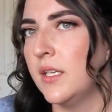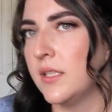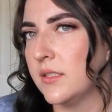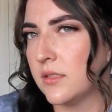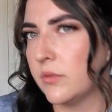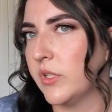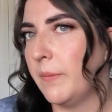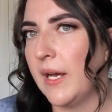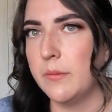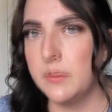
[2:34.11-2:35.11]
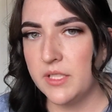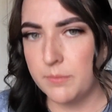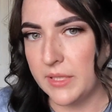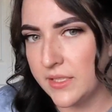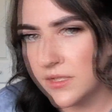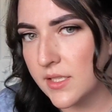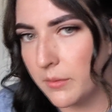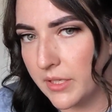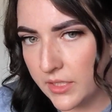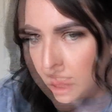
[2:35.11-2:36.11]
this is where the bobby pins come
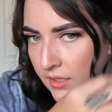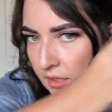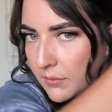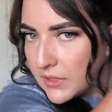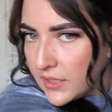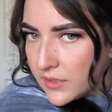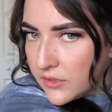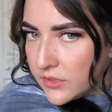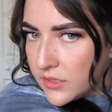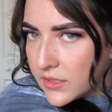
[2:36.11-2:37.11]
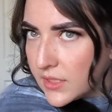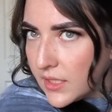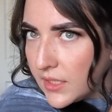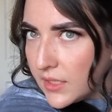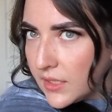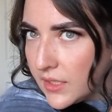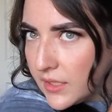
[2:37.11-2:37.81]
in. But then you just take